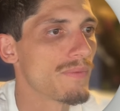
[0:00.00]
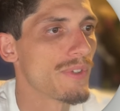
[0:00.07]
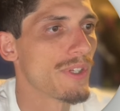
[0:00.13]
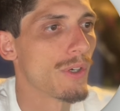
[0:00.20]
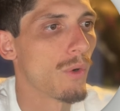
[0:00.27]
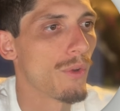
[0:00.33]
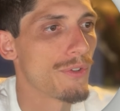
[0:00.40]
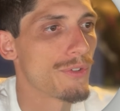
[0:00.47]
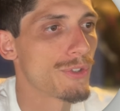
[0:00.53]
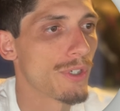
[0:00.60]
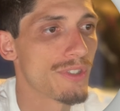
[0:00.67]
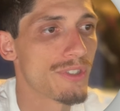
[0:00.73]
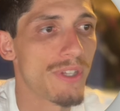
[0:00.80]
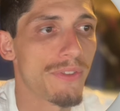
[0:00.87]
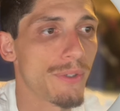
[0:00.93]
or the service
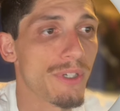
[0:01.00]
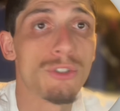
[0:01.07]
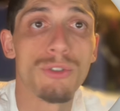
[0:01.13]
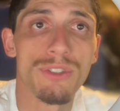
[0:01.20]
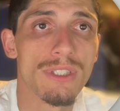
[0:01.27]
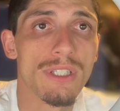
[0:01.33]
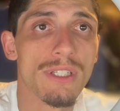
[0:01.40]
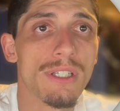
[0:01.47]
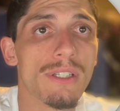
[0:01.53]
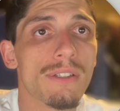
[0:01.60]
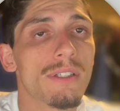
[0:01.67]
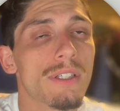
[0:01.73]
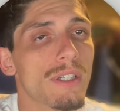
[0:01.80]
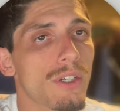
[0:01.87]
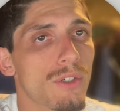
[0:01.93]
that they're interested in,
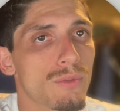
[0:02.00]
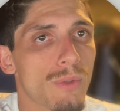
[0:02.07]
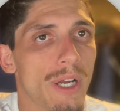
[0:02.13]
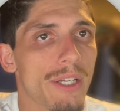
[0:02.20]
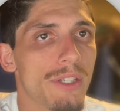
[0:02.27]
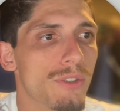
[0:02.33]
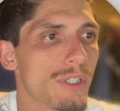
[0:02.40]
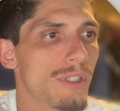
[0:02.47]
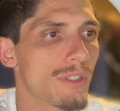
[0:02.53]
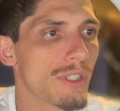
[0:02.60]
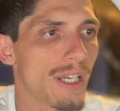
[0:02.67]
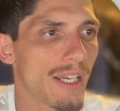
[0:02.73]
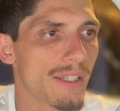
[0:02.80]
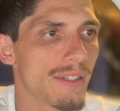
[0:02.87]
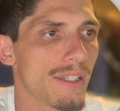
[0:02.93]
right? You can
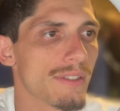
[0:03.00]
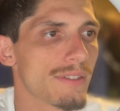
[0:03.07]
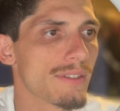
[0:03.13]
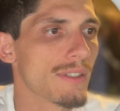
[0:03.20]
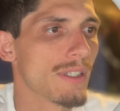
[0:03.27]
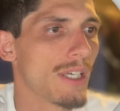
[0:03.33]
connect this.